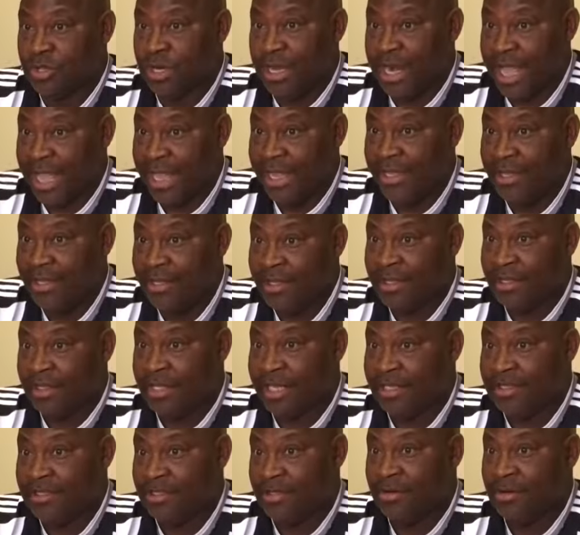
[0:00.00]
line
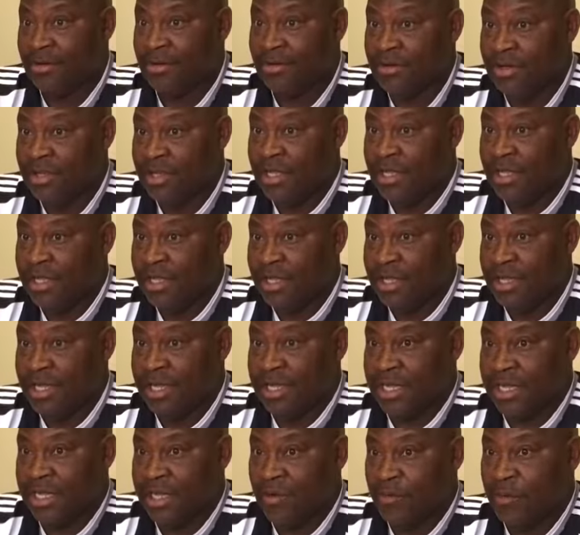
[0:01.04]
that you know
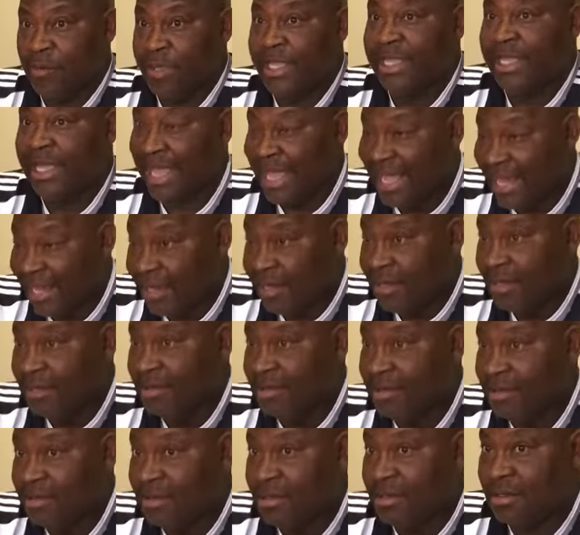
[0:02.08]
uh, we can
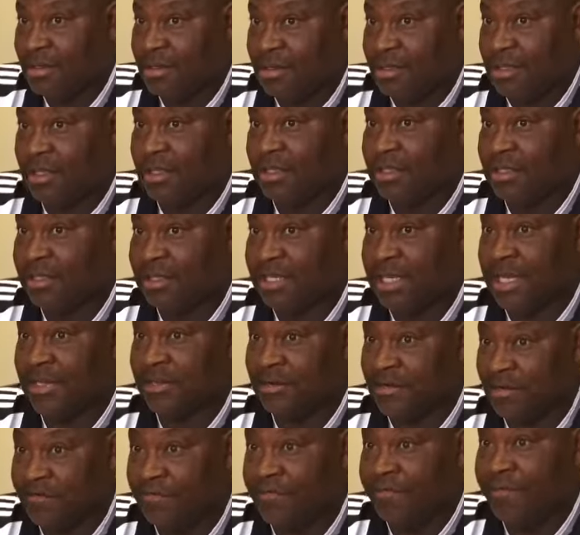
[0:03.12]
instead
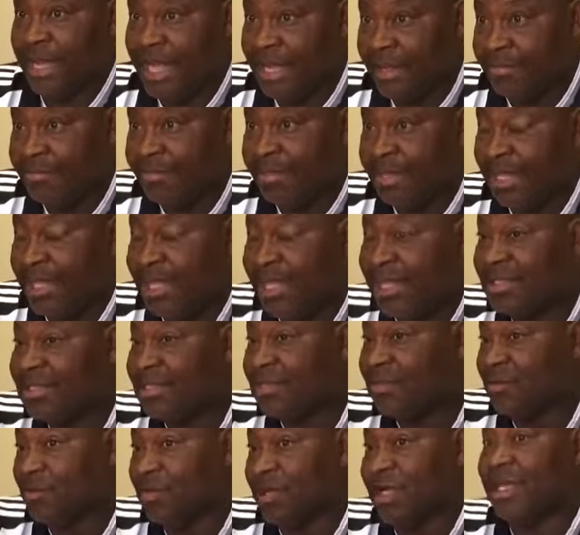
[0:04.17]
of buying
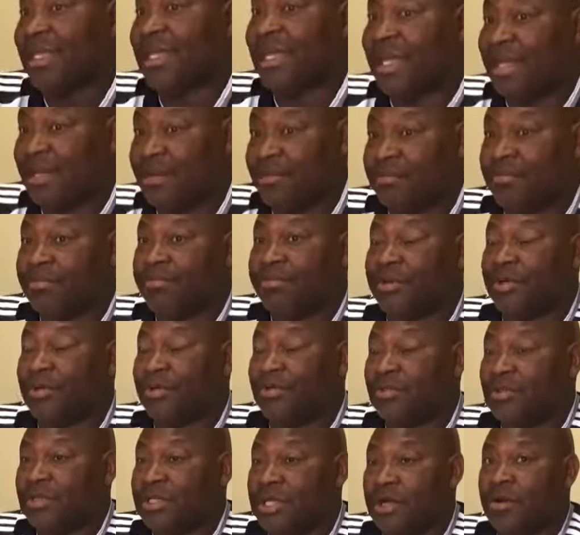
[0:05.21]
players we can
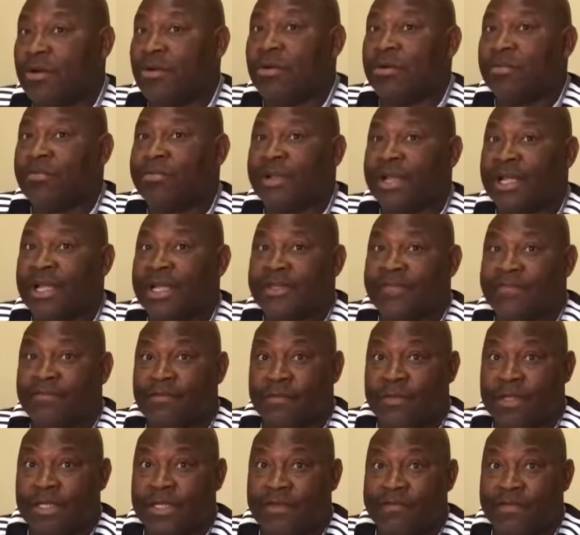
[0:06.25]
produce our own players
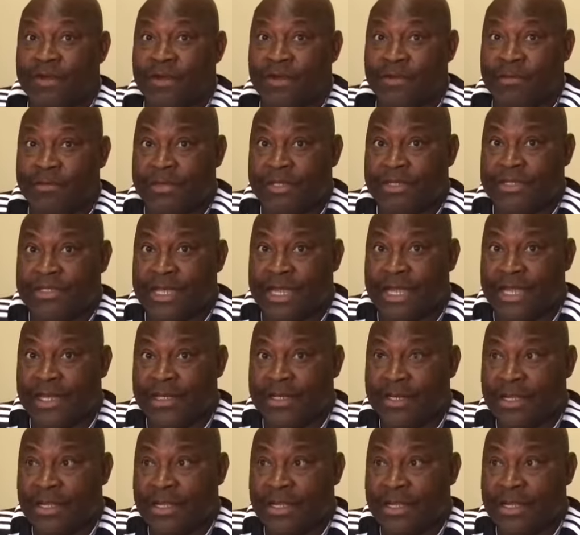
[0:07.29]
from the development side